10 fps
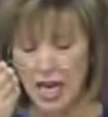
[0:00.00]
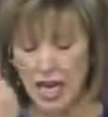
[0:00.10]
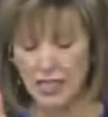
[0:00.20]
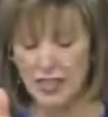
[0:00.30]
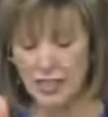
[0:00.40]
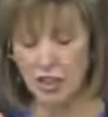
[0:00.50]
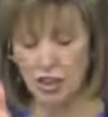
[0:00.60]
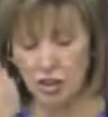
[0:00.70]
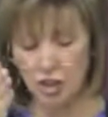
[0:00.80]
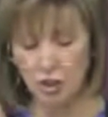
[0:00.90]

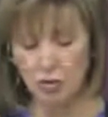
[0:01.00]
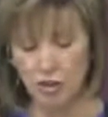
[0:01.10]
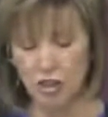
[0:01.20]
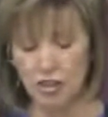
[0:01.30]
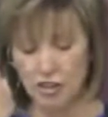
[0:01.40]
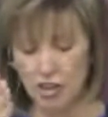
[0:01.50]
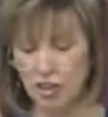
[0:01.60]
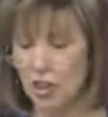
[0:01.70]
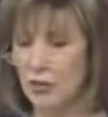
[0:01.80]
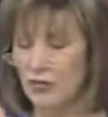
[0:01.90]
until you learn to
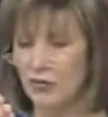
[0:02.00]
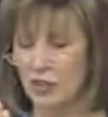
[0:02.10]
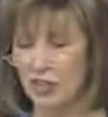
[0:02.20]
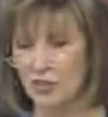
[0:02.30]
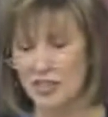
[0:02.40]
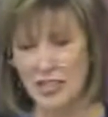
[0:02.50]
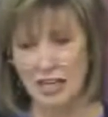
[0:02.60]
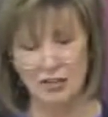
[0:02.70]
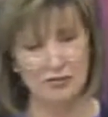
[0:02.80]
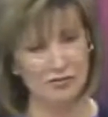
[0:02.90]
do it for
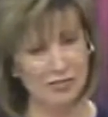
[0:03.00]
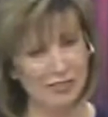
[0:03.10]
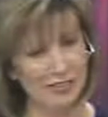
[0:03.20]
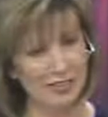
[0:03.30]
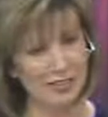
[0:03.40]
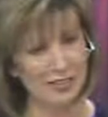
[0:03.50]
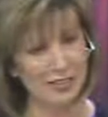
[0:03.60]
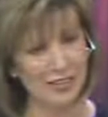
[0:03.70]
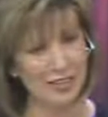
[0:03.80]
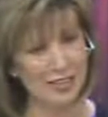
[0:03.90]
yourself.
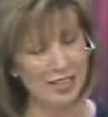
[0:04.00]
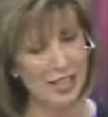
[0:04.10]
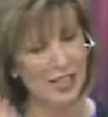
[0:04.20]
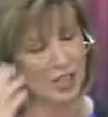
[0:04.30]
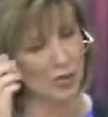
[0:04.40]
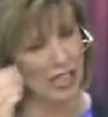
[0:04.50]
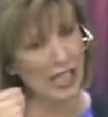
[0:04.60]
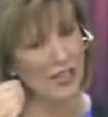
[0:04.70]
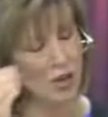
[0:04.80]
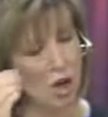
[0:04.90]
So
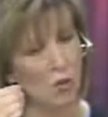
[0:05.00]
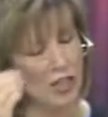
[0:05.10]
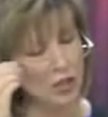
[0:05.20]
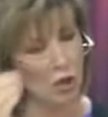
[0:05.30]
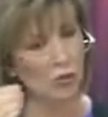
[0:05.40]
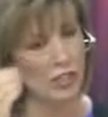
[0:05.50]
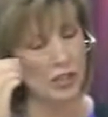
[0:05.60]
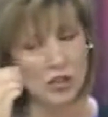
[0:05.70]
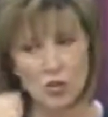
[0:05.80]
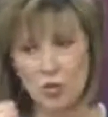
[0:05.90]
he's always holding
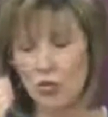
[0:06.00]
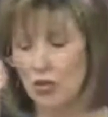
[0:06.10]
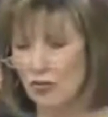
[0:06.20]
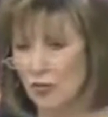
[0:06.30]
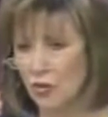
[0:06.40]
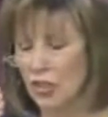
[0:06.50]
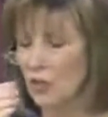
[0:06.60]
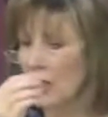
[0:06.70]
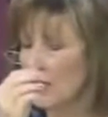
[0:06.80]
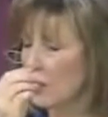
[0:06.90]
this truth for
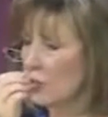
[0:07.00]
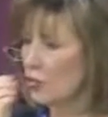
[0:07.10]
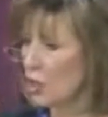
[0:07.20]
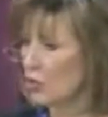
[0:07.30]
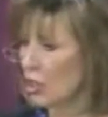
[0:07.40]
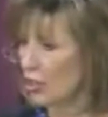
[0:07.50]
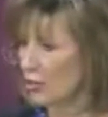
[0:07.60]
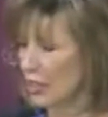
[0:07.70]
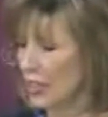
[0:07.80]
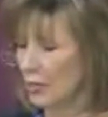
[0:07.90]
you until you no
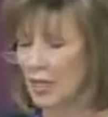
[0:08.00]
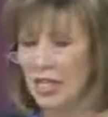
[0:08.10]
longer need him.